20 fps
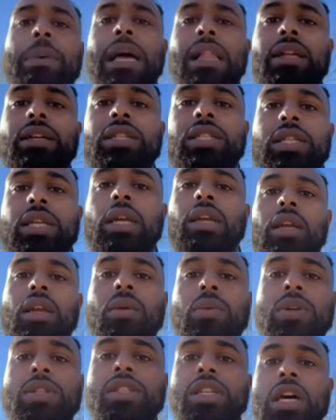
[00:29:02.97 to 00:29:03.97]
Alex G?
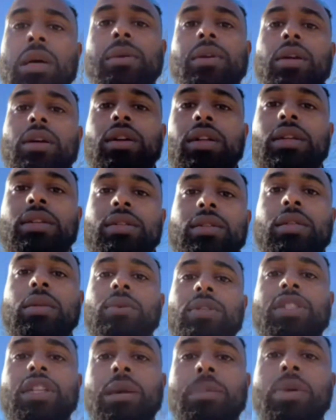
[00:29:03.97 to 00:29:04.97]
What's up, Curtis?
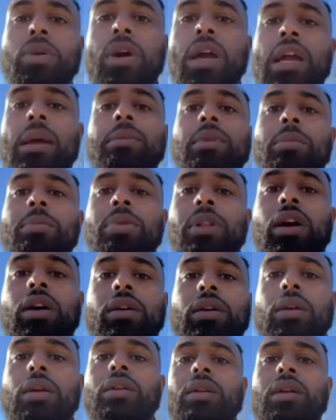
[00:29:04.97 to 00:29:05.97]
What's up, who I am, the
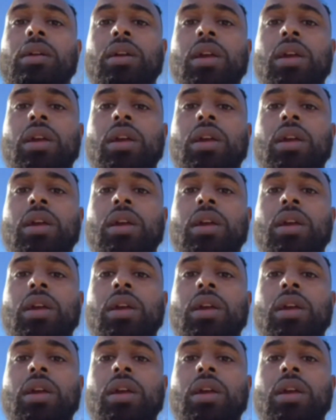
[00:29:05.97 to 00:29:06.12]
blogger?